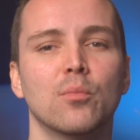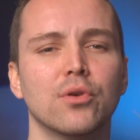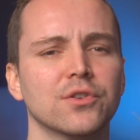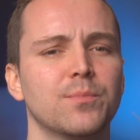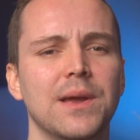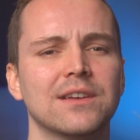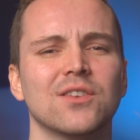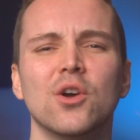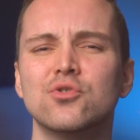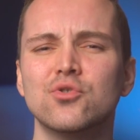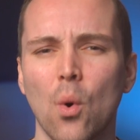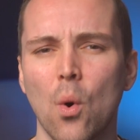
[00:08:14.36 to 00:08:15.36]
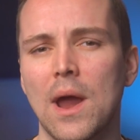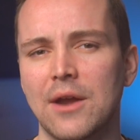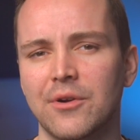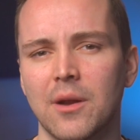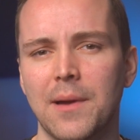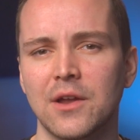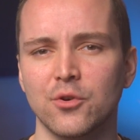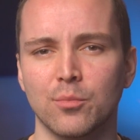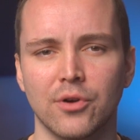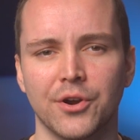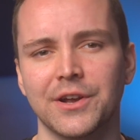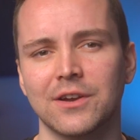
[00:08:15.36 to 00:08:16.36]
Prospects adore hearing about your
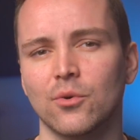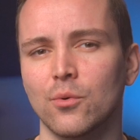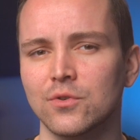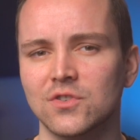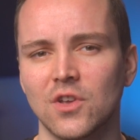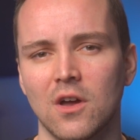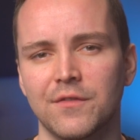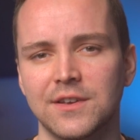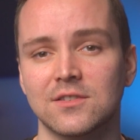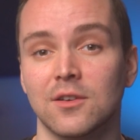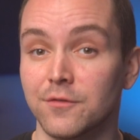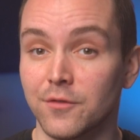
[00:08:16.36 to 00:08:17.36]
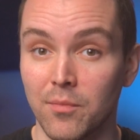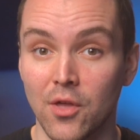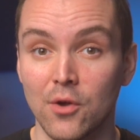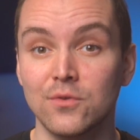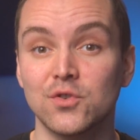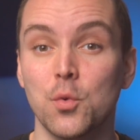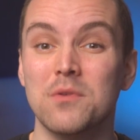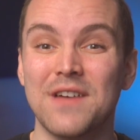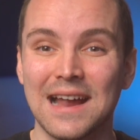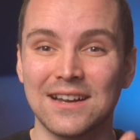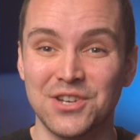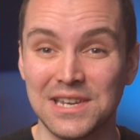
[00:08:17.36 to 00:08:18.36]
product or service from those who have
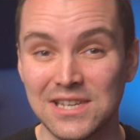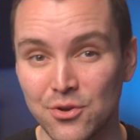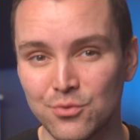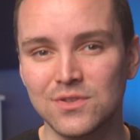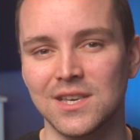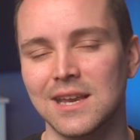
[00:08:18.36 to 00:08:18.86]
actually used